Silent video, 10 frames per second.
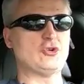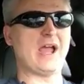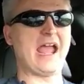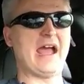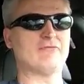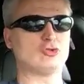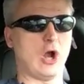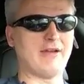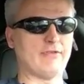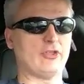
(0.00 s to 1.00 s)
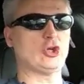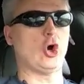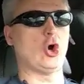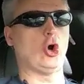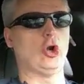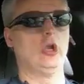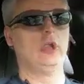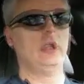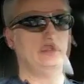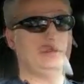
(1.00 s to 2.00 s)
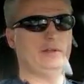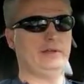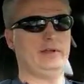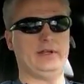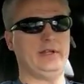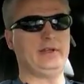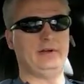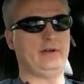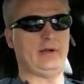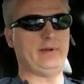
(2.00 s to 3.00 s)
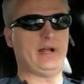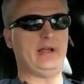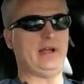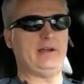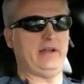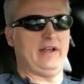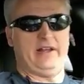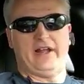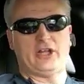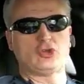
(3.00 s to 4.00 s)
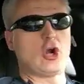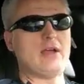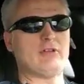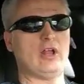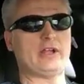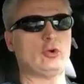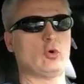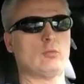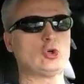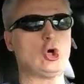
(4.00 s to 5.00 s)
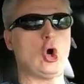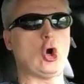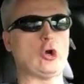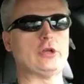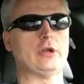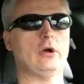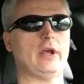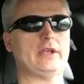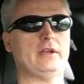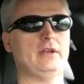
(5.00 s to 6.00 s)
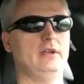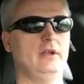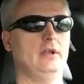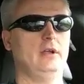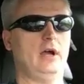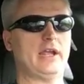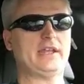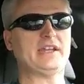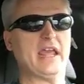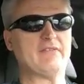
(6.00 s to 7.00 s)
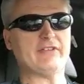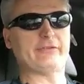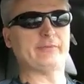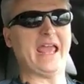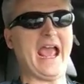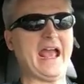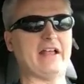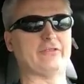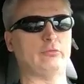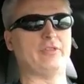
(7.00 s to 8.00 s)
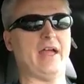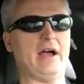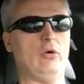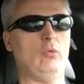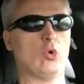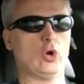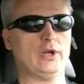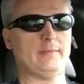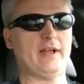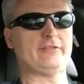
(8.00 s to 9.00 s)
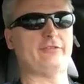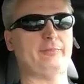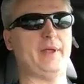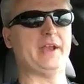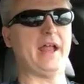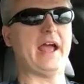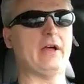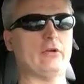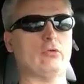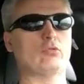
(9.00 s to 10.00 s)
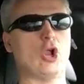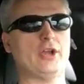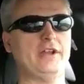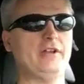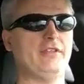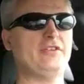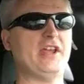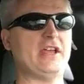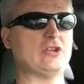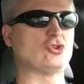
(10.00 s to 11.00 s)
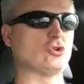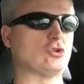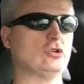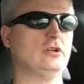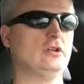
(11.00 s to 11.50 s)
you have driving the car. You know, I mean, I, I, I can drive it like a normal car, you know, I can I can give it some gas without worrying about spinning out or running into the ditch or